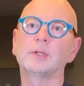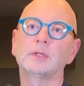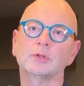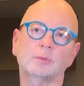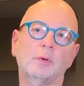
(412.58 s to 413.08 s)

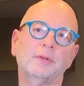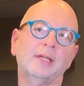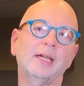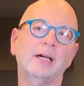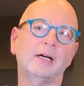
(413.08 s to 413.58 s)
So what
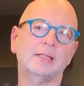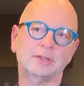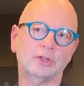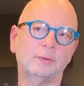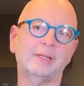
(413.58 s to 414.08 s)
the AI is
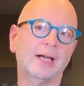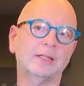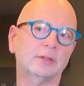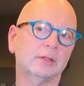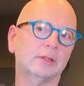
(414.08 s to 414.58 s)
doing
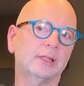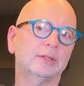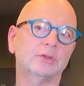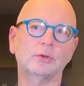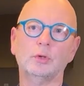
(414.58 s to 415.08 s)
actually,
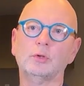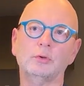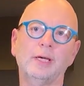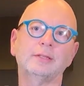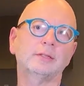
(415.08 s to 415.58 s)
it's not
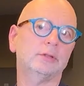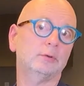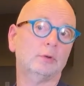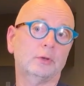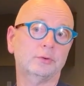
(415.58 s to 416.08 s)
creating
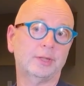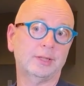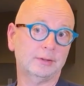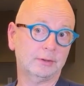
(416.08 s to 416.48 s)
new content.